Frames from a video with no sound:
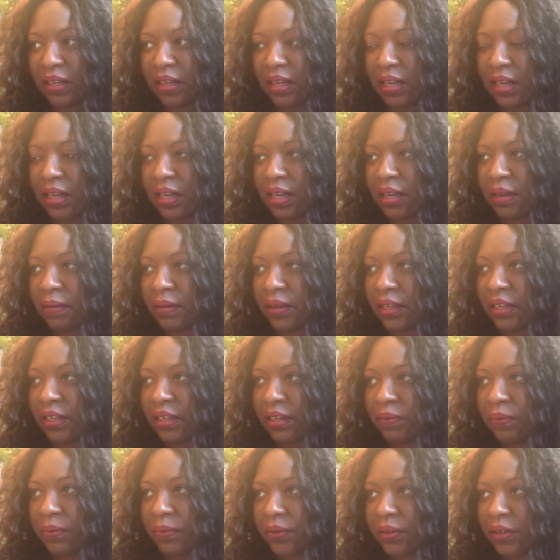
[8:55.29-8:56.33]

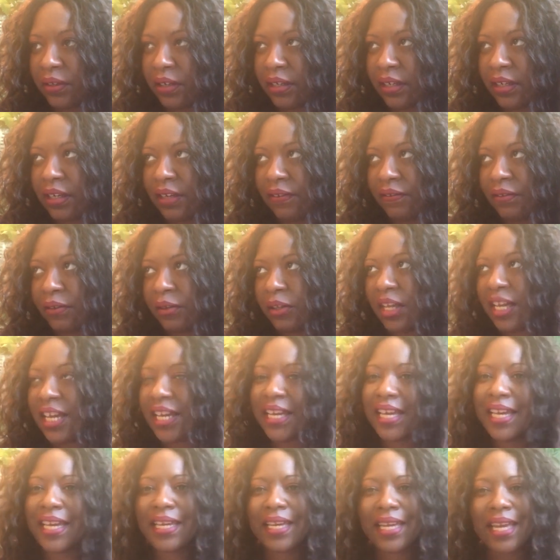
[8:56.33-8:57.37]
Enough
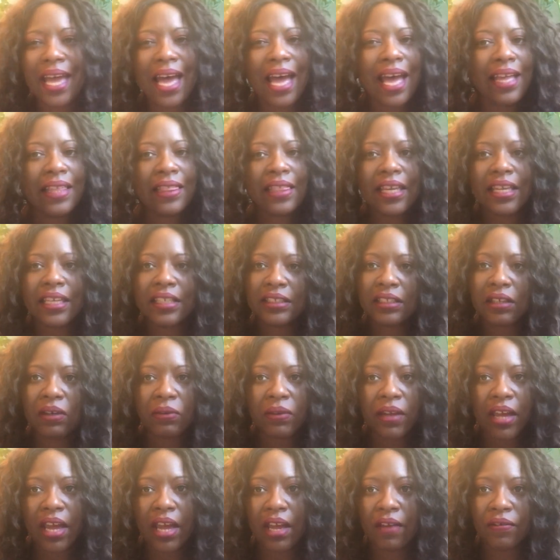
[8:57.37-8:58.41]
heat. I think it's
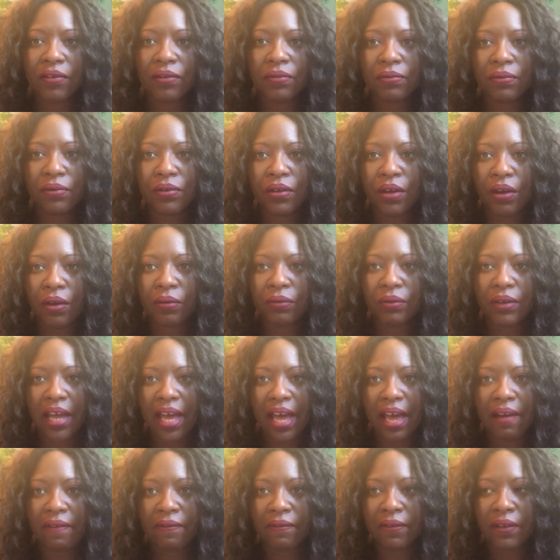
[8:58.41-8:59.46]
okay if you don't
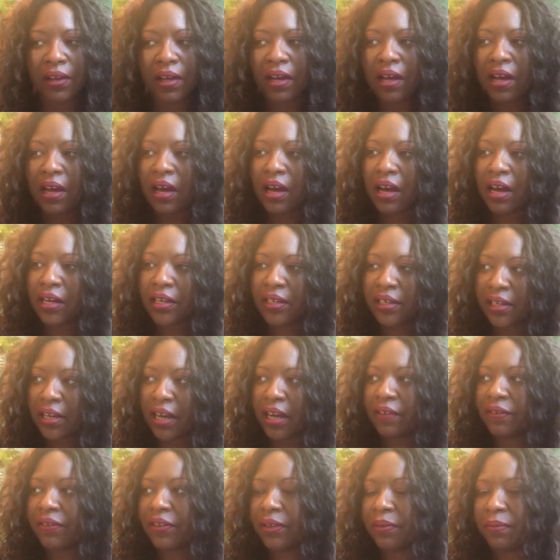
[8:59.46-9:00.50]
have
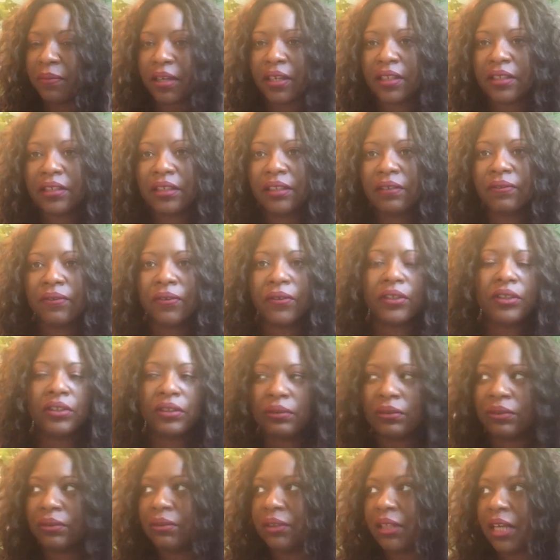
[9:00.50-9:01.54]
enough humidity for it. You
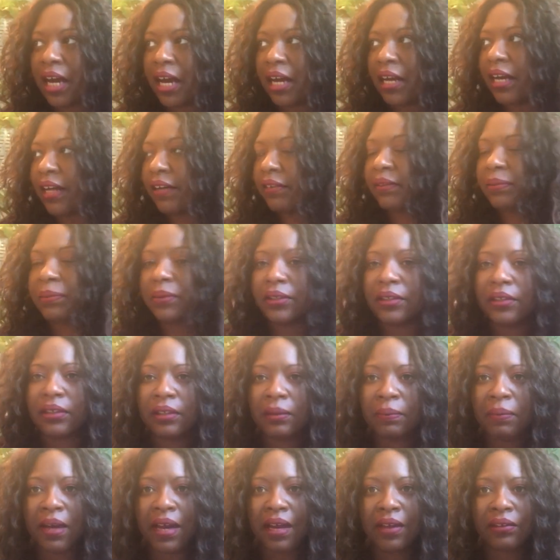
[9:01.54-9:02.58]
do not have to put it in the
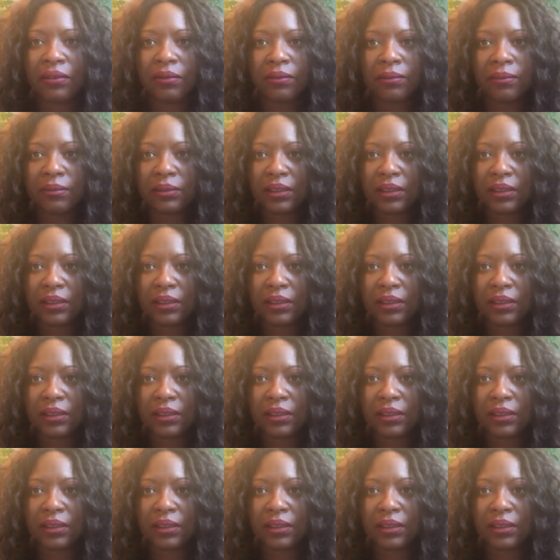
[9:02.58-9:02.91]
bathroom.